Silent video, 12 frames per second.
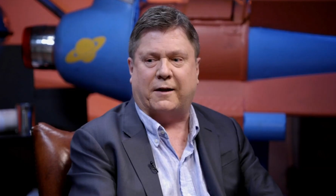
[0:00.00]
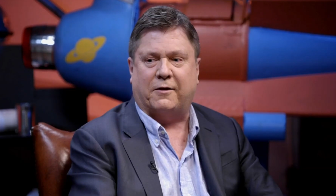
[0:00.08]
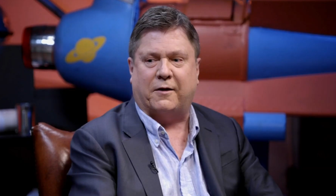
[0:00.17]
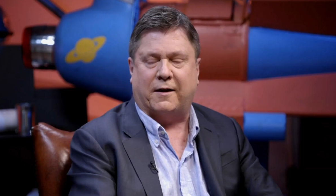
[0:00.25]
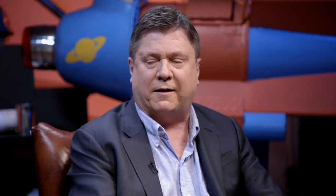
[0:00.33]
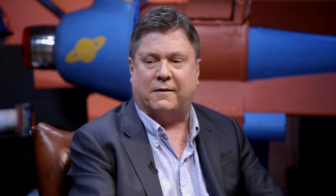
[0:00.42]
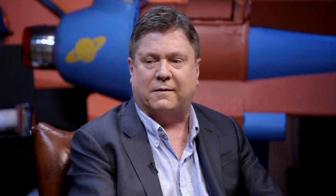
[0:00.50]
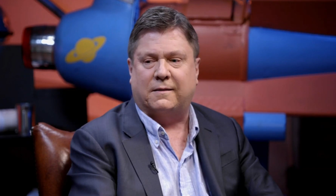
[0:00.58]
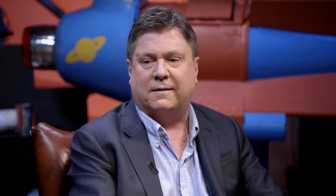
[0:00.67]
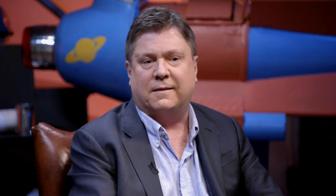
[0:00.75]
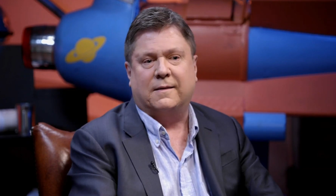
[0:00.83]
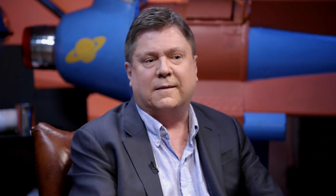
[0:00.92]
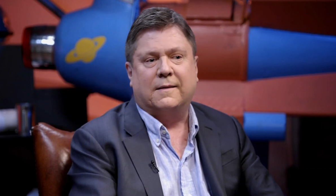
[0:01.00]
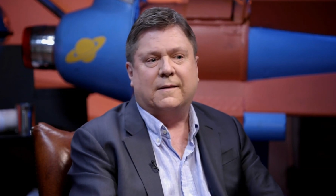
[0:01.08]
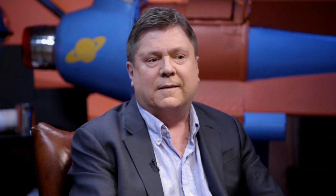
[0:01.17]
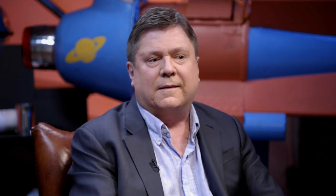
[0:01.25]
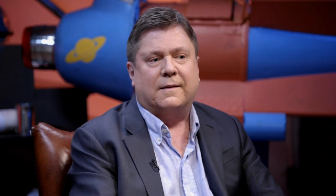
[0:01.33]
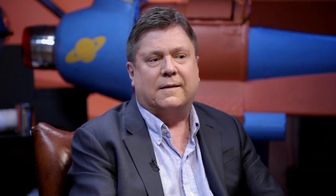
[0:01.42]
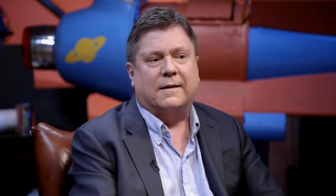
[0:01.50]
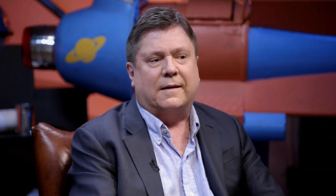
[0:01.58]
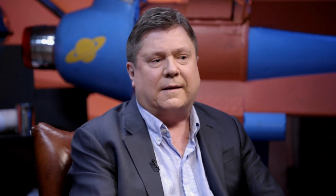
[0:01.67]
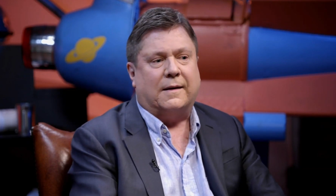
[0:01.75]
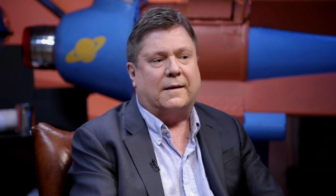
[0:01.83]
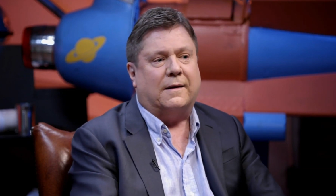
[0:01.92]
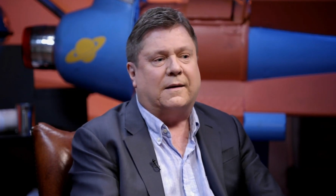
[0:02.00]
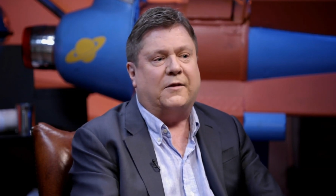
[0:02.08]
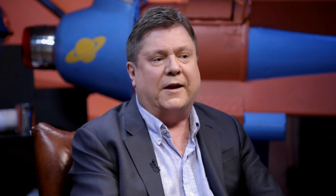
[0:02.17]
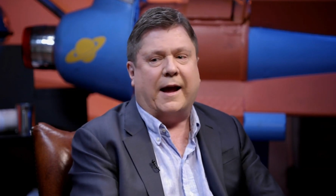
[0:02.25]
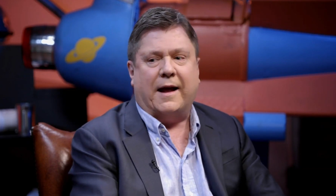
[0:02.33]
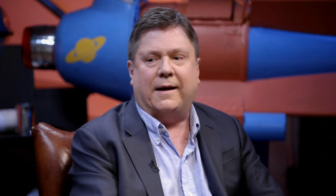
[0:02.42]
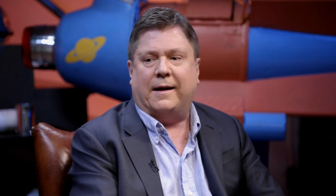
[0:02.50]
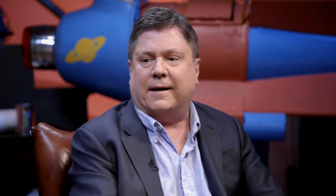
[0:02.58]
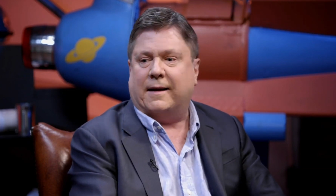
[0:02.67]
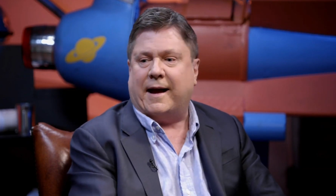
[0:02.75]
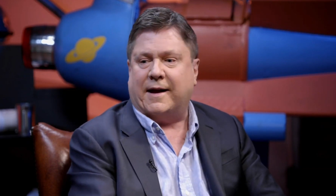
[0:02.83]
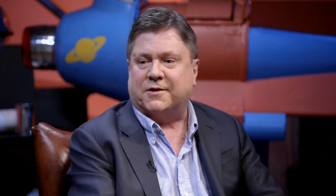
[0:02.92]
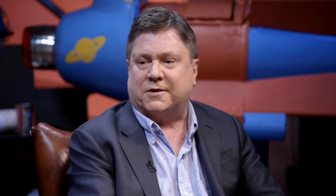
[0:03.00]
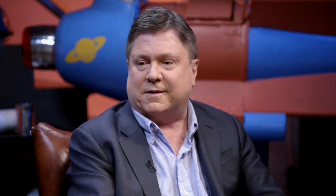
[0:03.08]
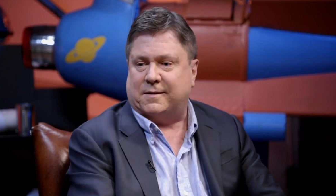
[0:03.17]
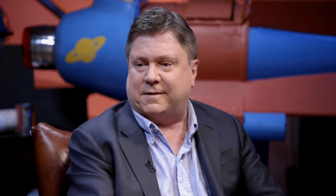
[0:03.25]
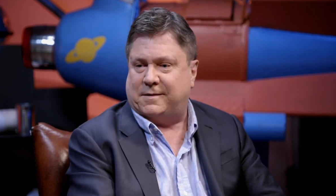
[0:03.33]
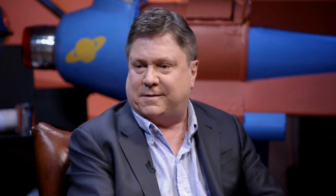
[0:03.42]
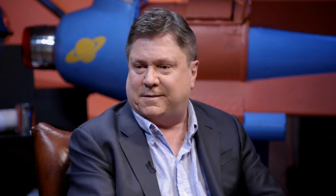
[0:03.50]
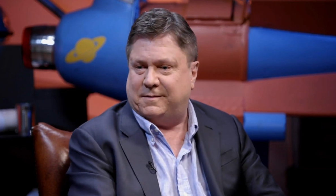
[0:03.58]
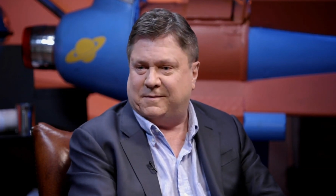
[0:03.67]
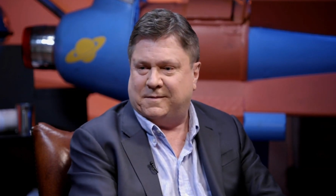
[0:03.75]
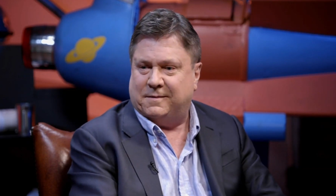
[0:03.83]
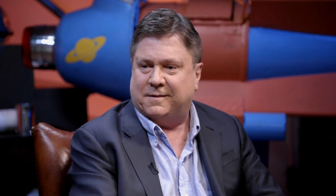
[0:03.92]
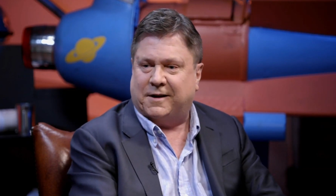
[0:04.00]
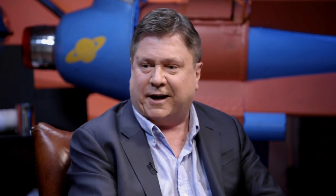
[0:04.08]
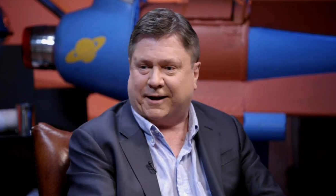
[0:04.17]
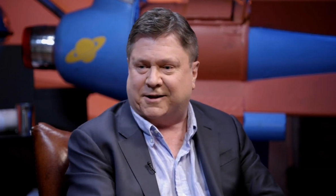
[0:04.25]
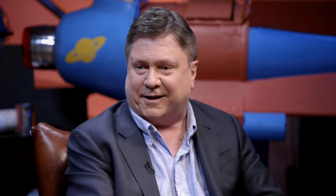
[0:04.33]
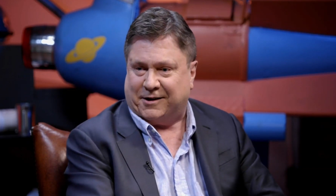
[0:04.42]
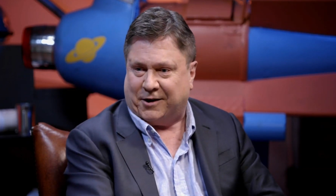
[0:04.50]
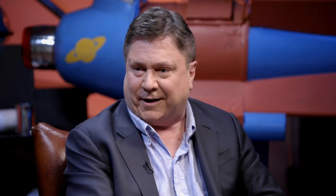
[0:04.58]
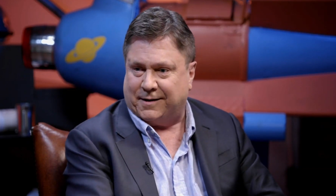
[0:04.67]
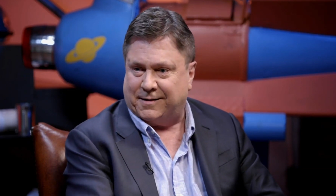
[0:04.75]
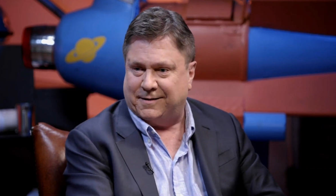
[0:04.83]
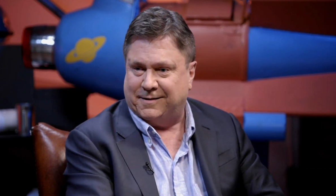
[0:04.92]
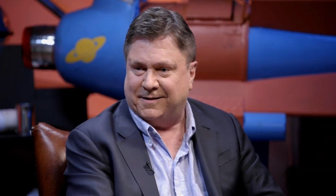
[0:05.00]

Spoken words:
and then the ending hasn't kicked in yet.